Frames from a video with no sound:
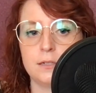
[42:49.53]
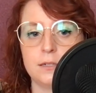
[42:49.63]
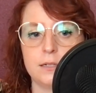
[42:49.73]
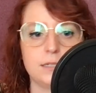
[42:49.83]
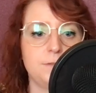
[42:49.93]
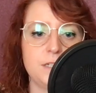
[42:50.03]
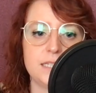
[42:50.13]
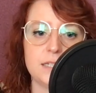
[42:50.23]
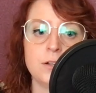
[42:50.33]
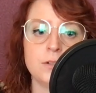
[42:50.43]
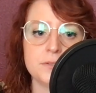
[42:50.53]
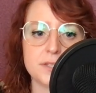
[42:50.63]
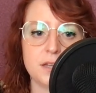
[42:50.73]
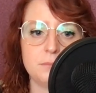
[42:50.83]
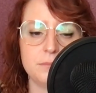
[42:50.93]
And if he did earn
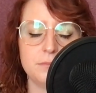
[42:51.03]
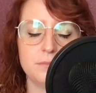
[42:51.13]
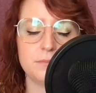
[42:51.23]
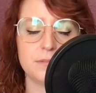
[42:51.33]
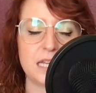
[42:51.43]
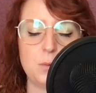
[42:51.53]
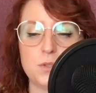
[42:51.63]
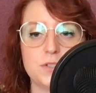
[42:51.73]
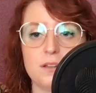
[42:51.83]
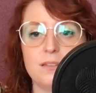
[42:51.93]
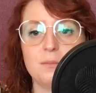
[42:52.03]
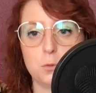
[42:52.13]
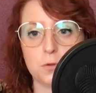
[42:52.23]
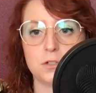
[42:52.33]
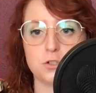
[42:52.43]
some, it was nothing
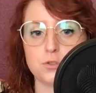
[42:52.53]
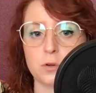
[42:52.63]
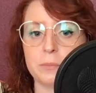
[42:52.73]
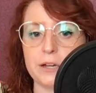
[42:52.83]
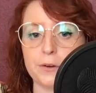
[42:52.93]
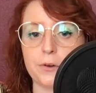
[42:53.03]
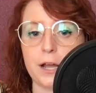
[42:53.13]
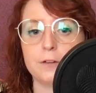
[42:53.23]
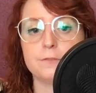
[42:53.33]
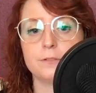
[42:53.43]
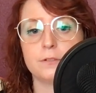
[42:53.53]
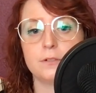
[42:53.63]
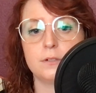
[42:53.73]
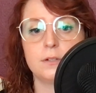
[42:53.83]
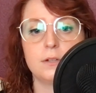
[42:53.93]
more than a short paragraph.
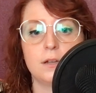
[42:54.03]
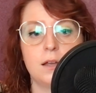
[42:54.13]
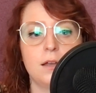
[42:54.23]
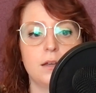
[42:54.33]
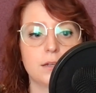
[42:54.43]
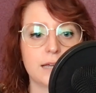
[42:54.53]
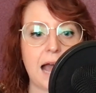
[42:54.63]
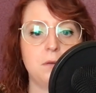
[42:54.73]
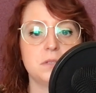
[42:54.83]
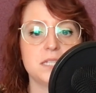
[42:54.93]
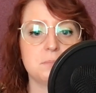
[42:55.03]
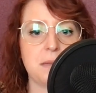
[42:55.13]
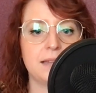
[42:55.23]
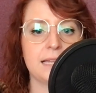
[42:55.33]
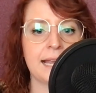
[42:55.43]
Countless
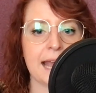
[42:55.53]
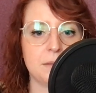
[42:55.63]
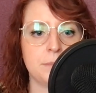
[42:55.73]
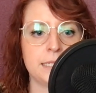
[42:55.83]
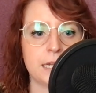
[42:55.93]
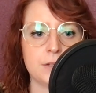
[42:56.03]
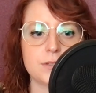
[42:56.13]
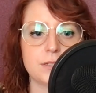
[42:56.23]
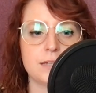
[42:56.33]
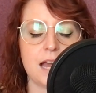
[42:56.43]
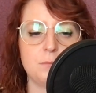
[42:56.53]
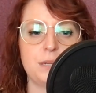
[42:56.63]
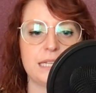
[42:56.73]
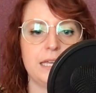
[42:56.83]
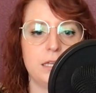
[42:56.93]
men like Edmund Nelson had
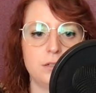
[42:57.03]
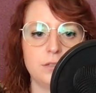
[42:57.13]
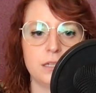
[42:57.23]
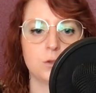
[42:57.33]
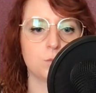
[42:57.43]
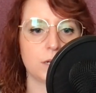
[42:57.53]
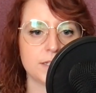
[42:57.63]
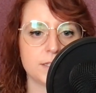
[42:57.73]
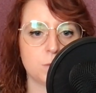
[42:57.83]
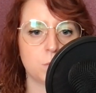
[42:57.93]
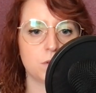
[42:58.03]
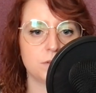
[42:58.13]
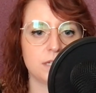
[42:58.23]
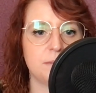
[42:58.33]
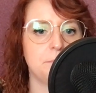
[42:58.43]
been killed in the racing world,
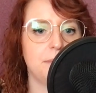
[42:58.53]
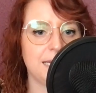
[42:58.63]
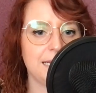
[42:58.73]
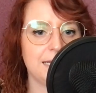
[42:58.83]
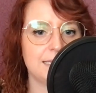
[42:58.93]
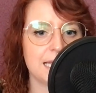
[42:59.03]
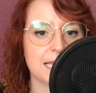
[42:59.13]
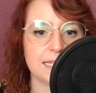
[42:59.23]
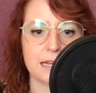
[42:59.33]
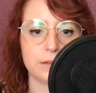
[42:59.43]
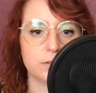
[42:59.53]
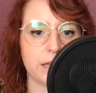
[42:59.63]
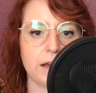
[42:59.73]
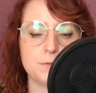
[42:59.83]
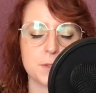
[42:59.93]
and many had taken other
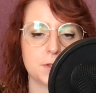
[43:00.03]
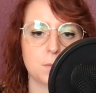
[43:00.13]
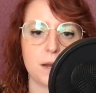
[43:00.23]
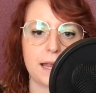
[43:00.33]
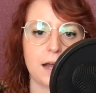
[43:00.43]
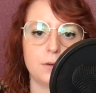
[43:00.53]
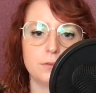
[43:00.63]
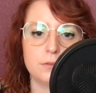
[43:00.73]
lives on their way out.